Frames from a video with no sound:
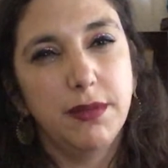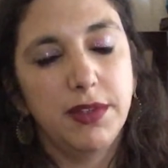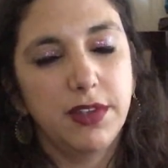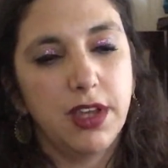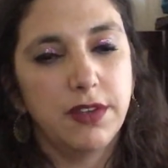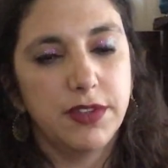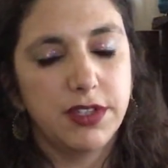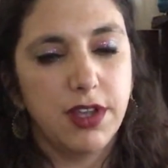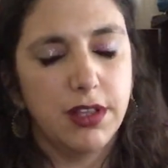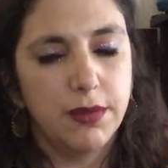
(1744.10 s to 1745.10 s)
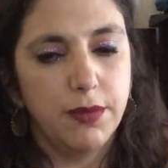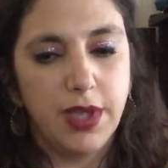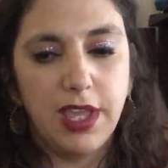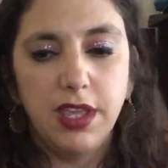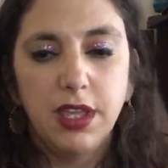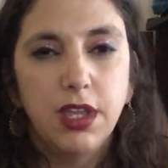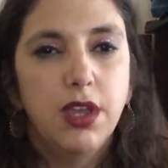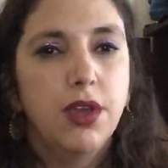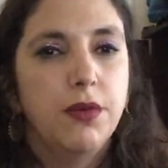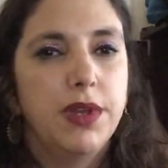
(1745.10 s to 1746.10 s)
in kind of a solemn way.
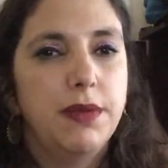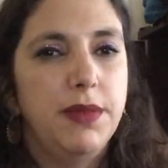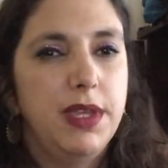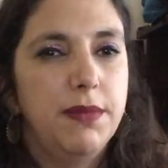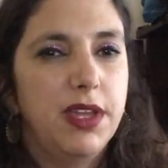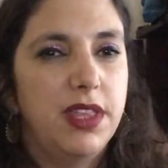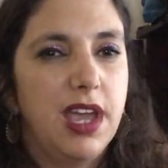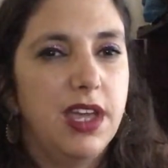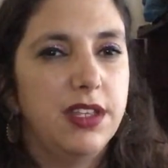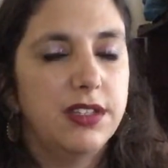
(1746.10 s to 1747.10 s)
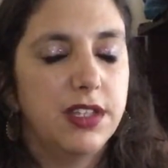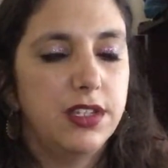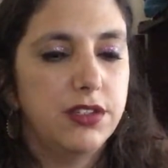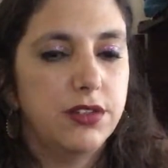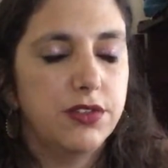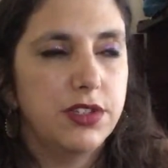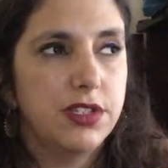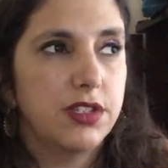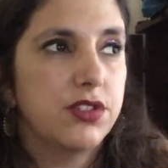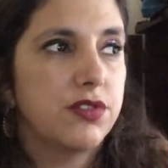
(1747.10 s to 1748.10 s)
What I mean by that is that his energy
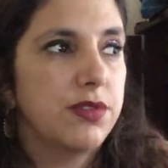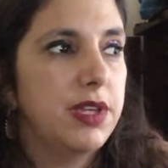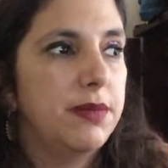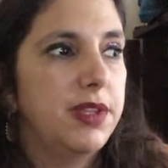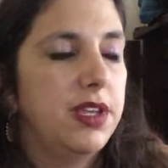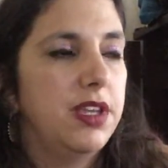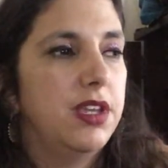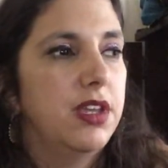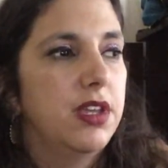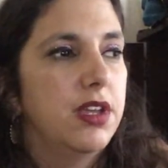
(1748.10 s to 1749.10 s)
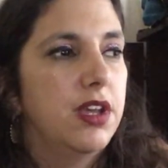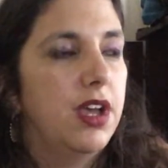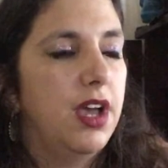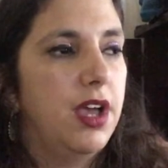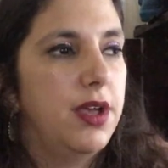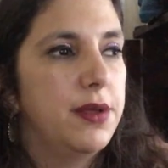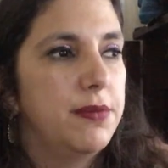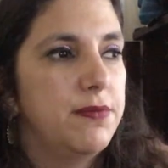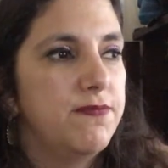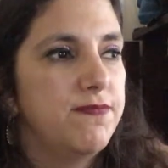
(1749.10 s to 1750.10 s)
is extremely,
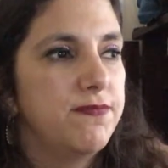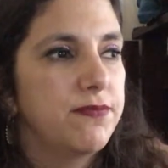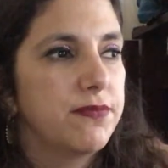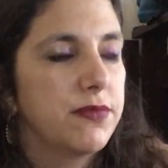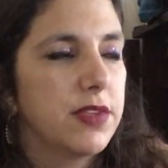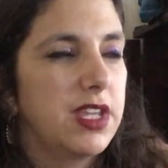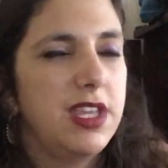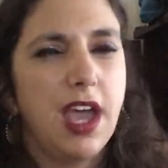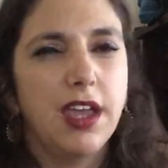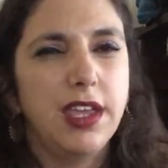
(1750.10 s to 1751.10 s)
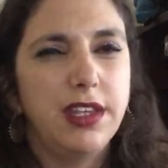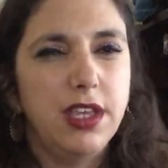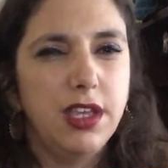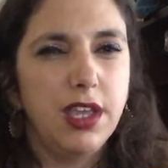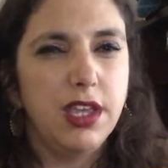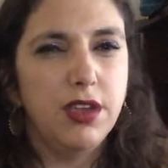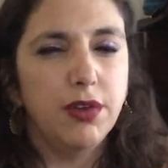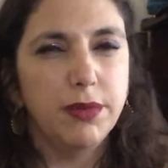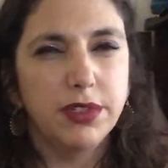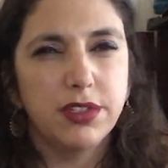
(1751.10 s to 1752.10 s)
and he
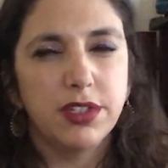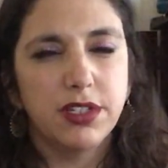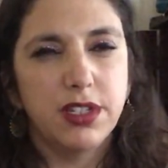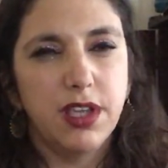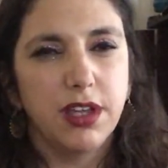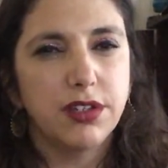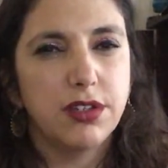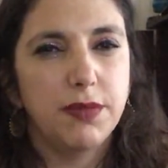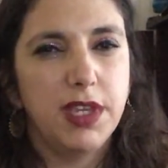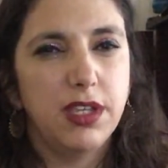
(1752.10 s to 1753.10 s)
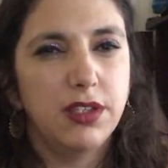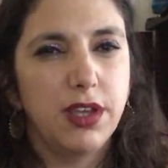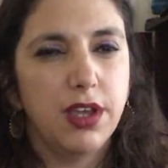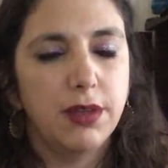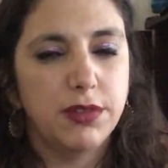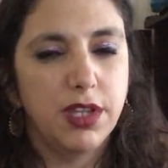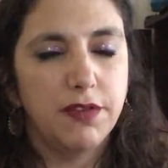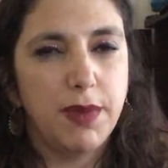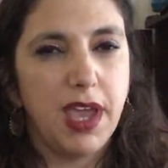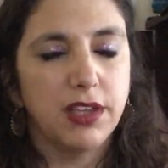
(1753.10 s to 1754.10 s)
almost looks young to me to
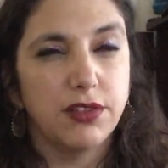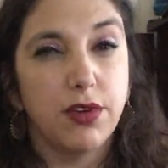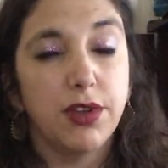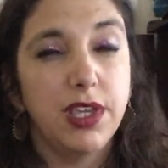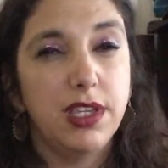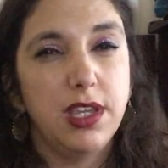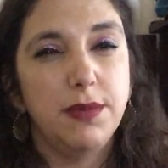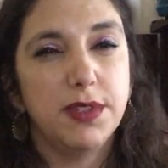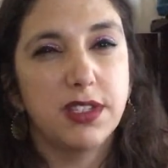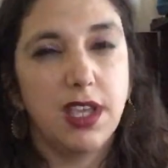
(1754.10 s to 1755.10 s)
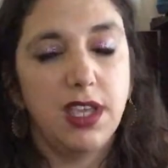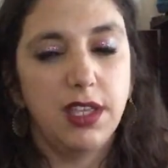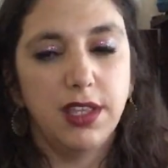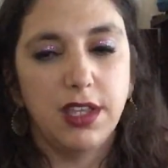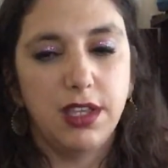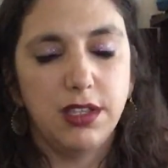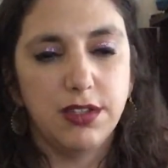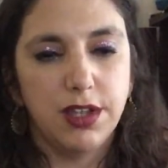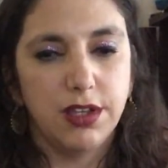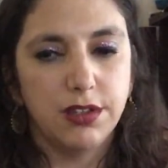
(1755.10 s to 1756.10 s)
have passed, or he keeps saying that
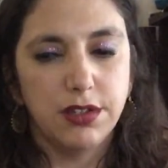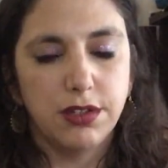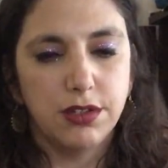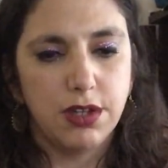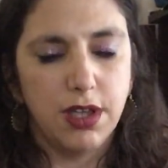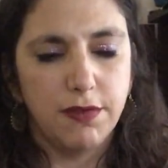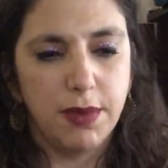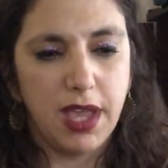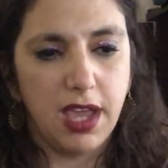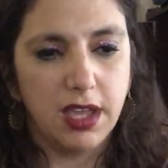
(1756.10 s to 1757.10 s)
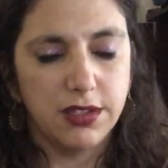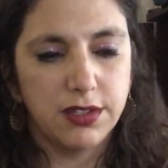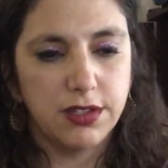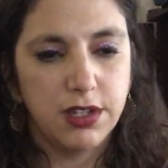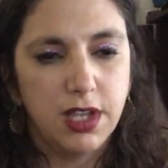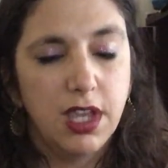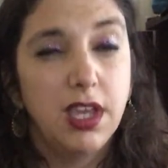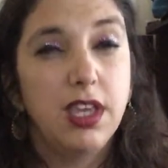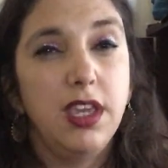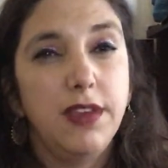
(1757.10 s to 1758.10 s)
he's young to have passed.
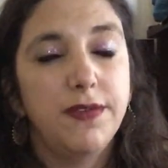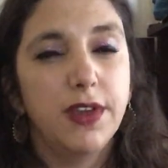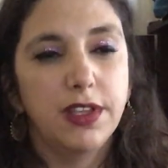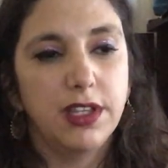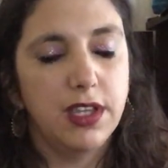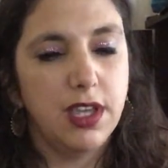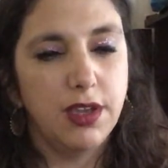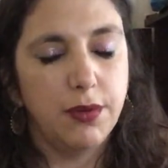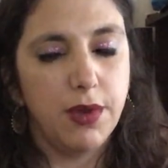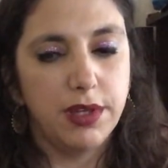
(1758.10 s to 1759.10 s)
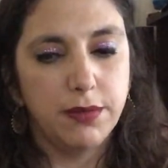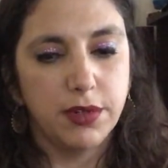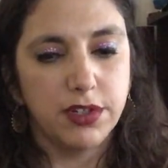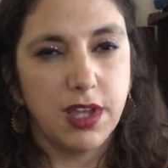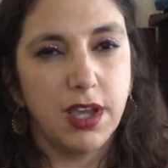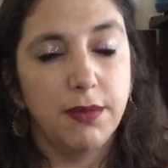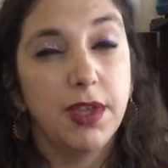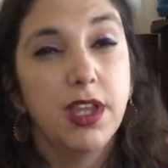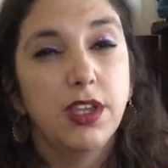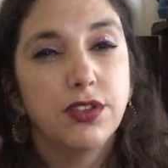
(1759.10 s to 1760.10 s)
He felt like he wanted more time.
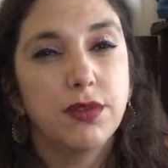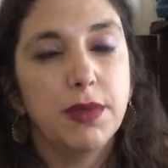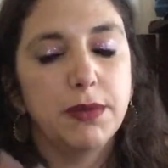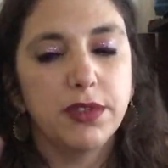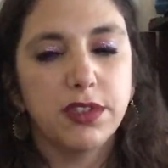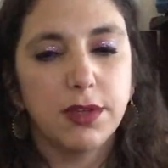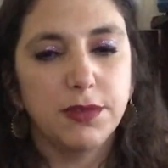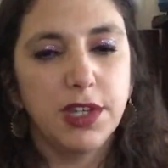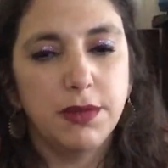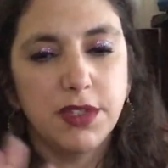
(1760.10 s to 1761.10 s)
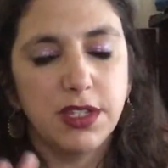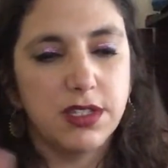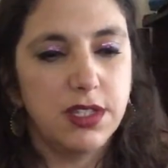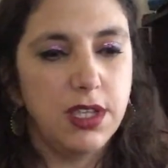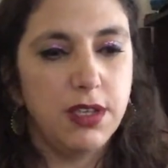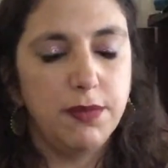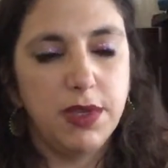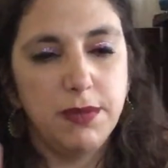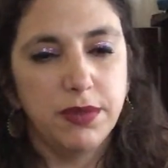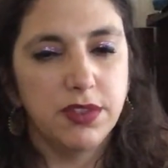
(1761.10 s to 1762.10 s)
So remember, sometimes I see
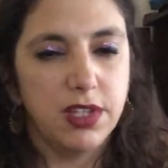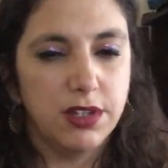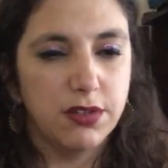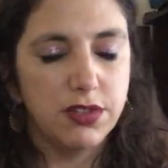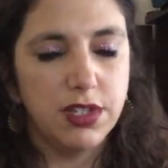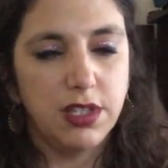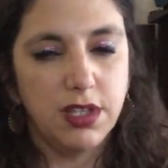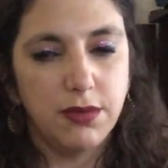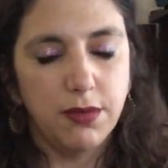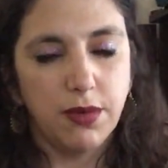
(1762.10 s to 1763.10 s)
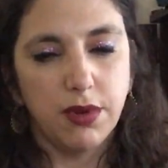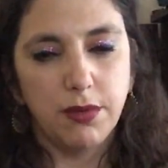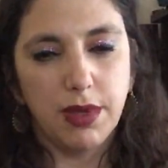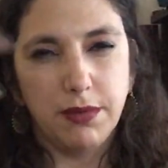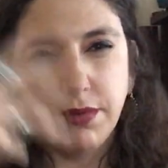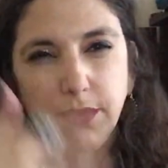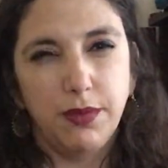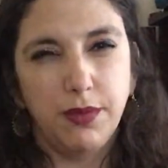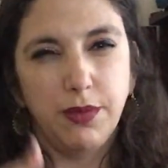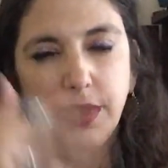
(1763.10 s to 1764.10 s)
people's energy than more what
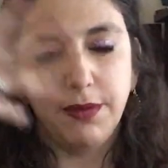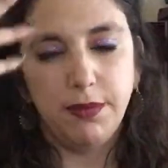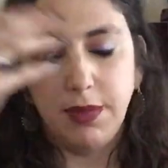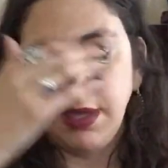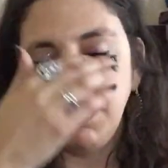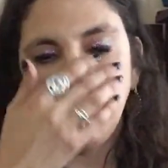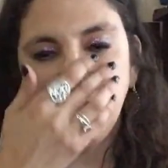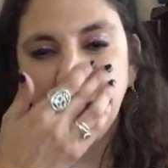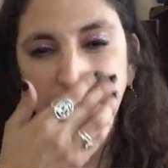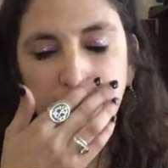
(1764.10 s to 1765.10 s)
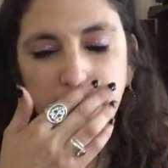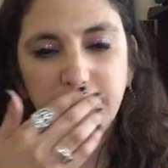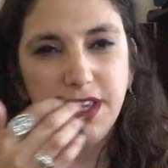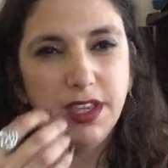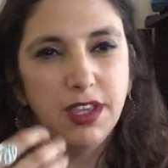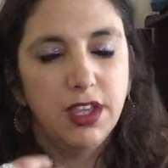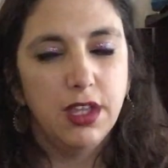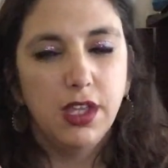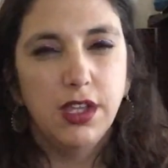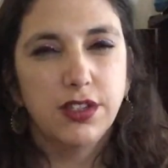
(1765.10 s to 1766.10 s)
maybe physically.
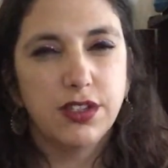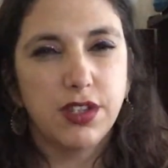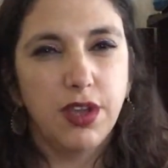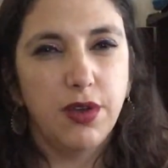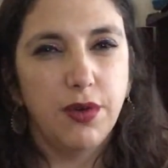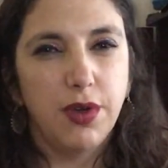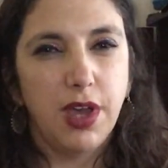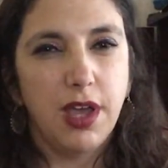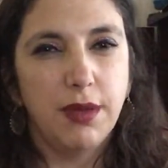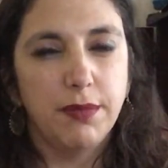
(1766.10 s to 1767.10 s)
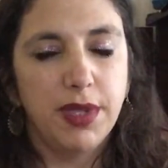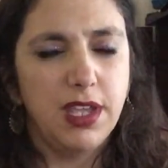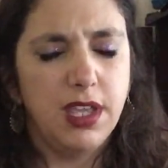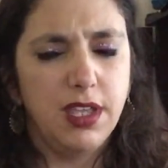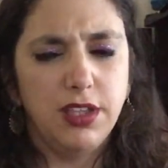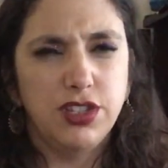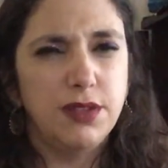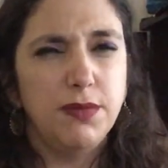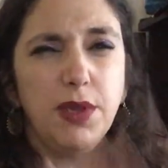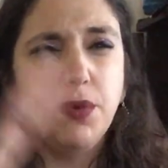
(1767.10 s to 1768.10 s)
So, but it
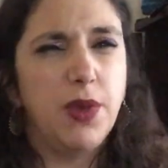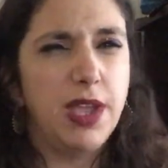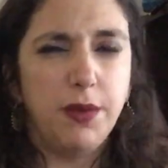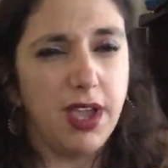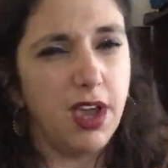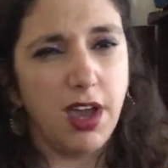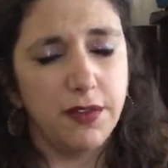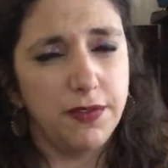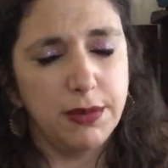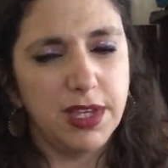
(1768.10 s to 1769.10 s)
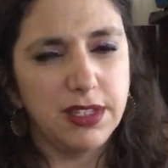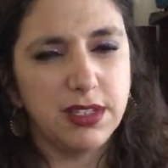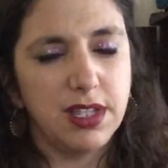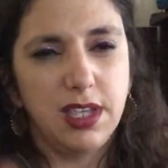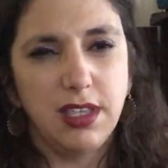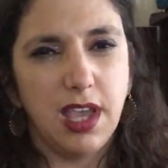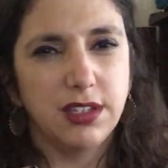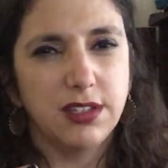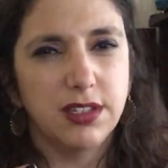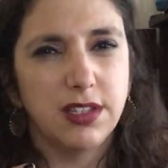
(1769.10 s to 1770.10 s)
shouldn't be way off. I'm not saying
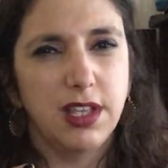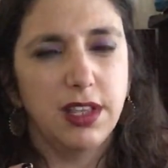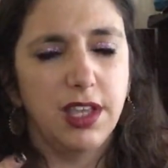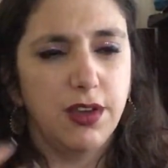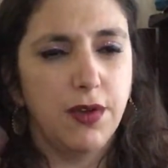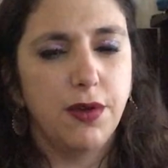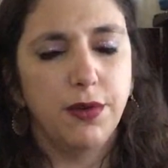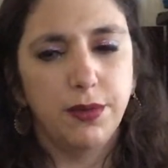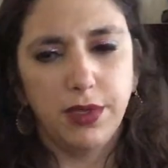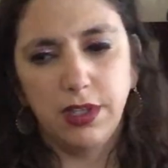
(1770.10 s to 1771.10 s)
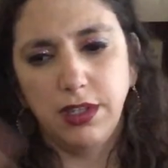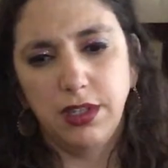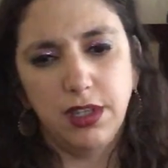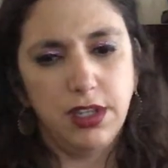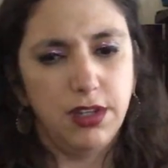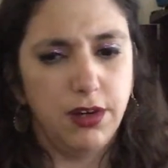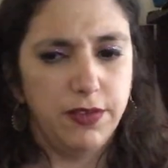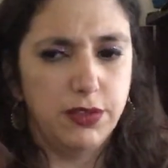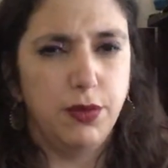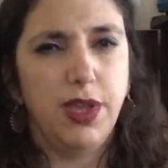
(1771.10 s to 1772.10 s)
that to say like, oh,
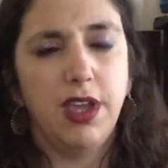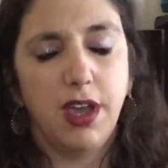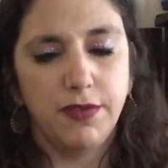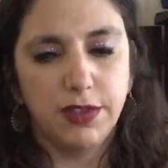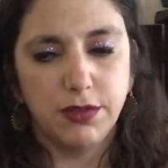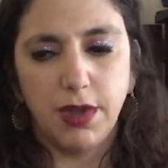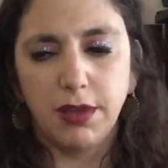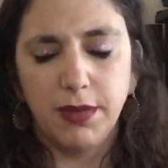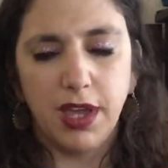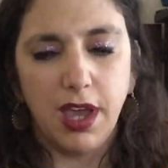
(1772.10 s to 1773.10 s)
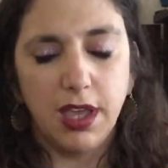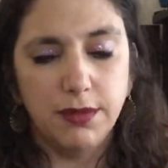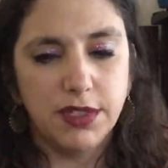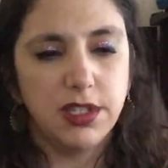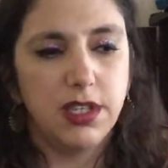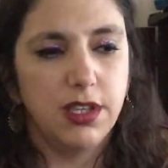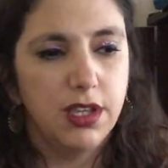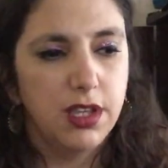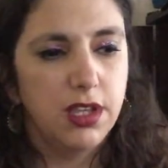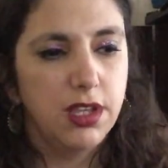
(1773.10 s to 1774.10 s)
if it's way off, it's wrong. But I'm seeing
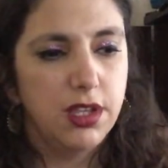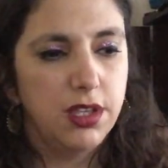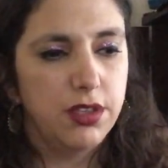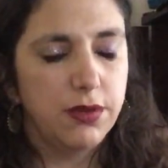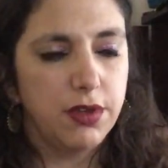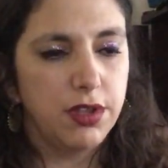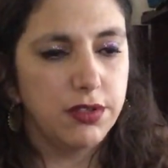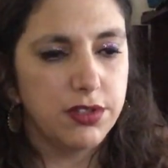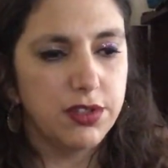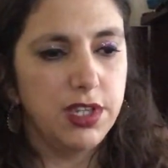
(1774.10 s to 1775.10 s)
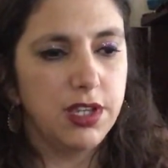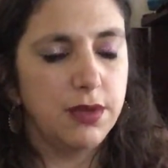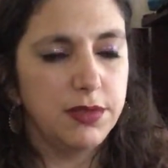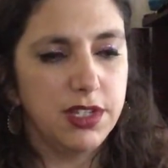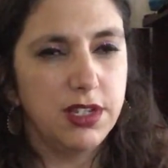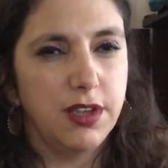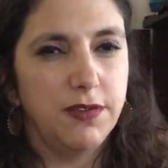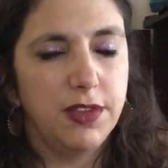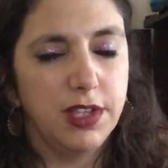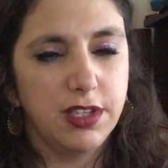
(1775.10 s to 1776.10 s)
the closer he comes in, I
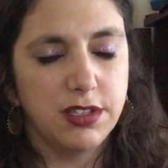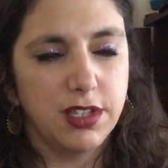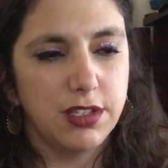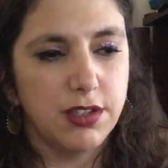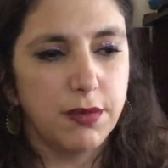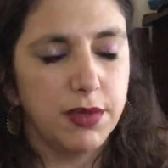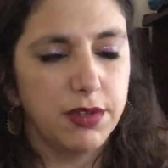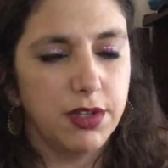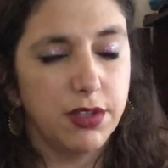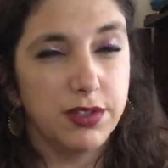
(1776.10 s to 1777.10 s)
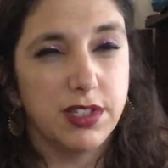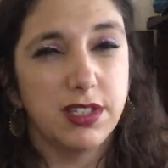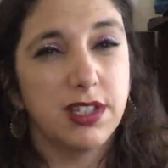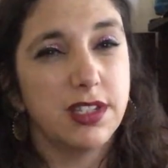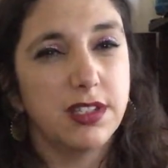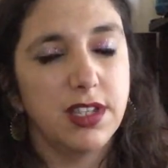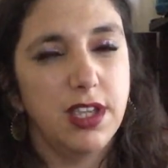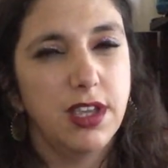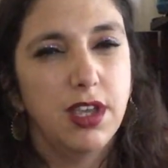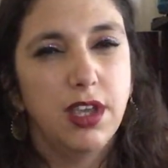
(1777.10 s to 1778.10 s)
feel like it's like someone close to
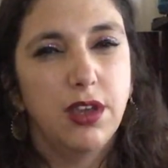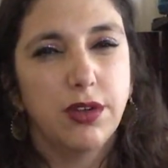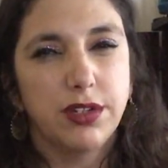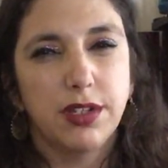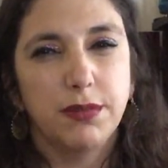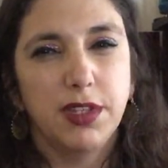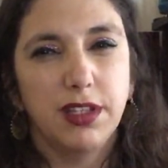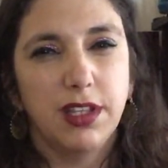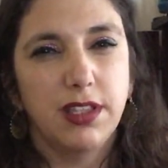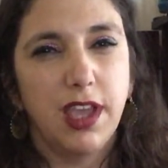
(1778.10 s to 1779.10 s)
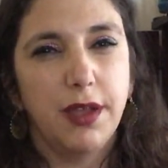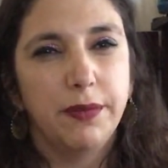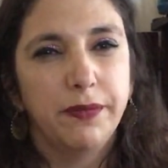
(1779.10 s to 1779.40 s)
60 or something like that.